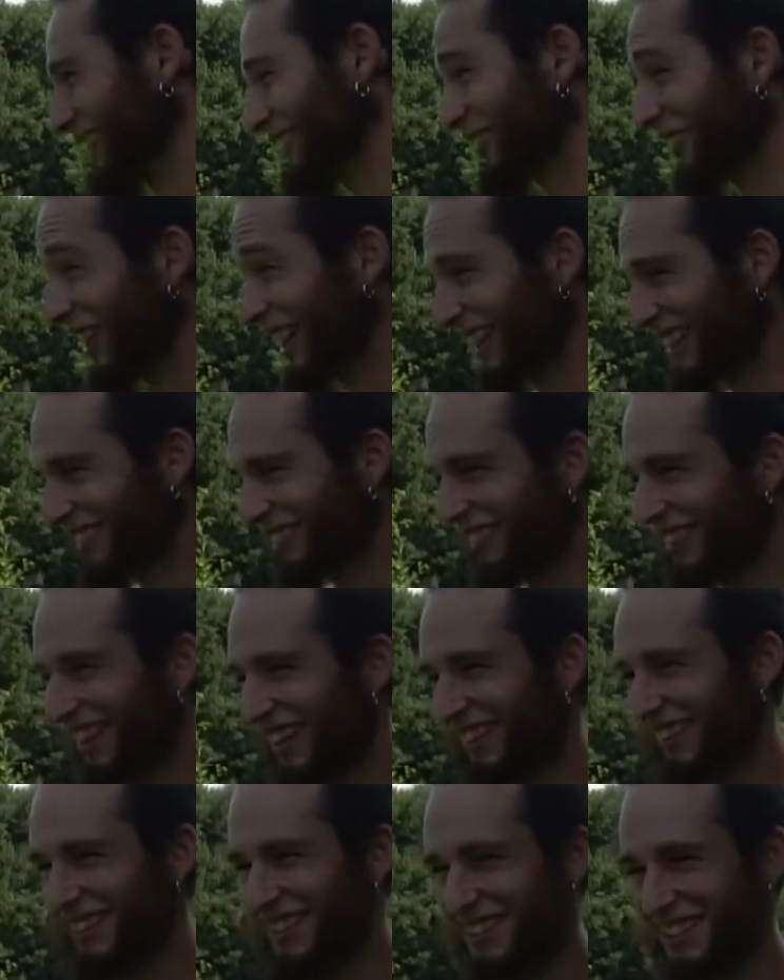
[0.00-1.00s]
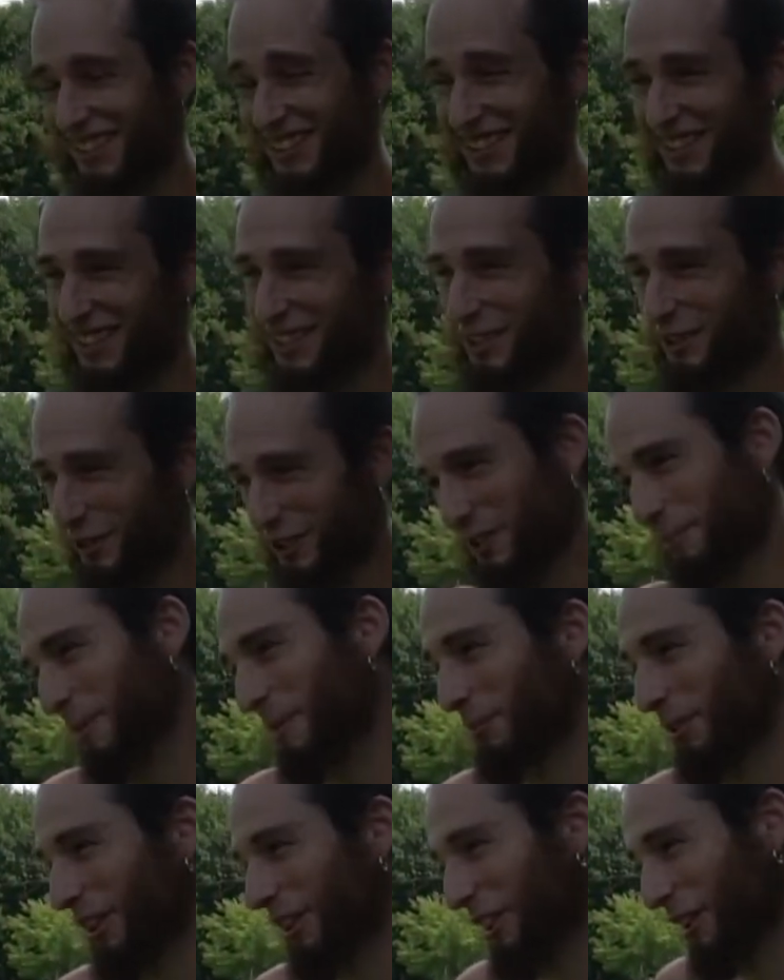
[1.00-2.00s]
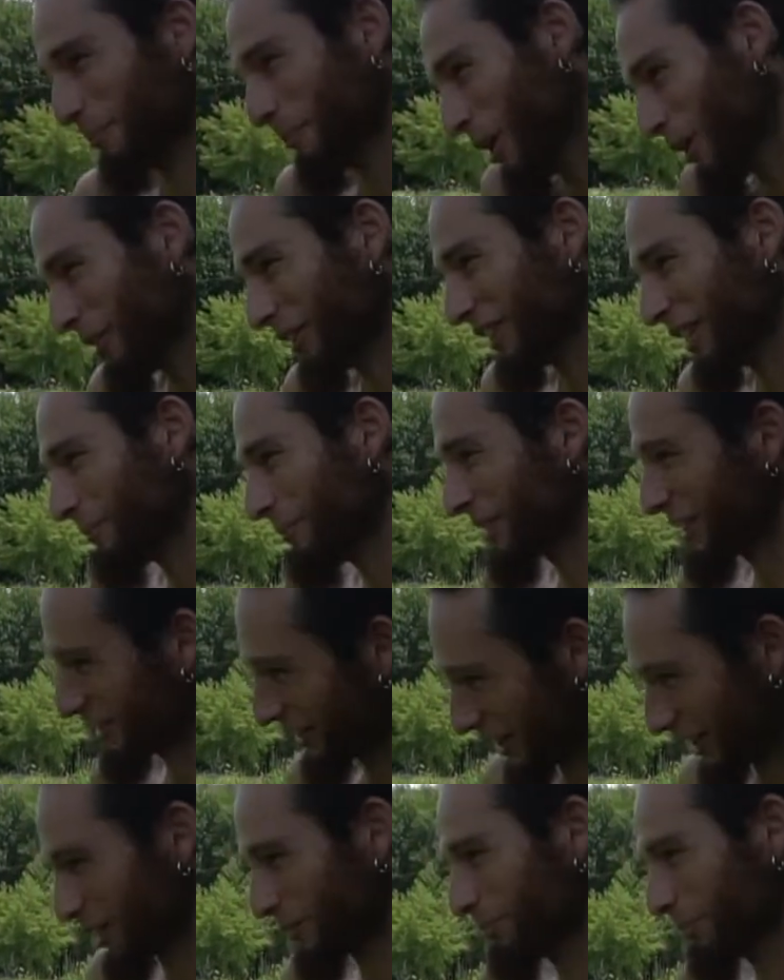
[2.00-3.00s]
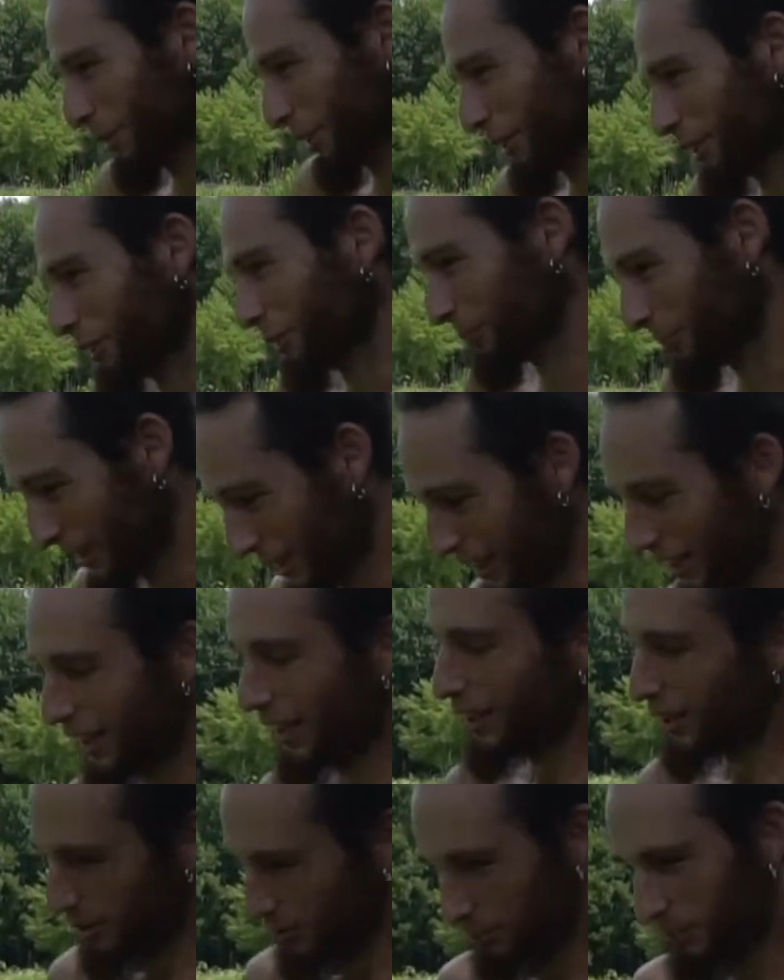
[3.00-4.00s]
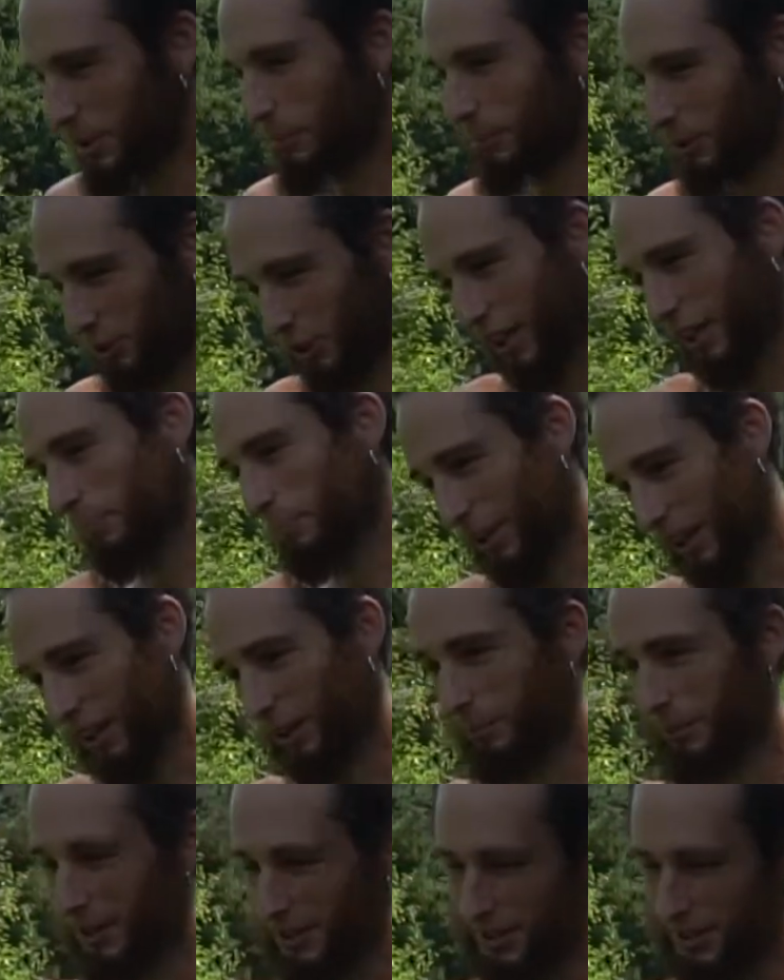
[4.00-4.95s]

the wildflowers, because as soon as people are done mowing them and you let them bloom, people try to pick them and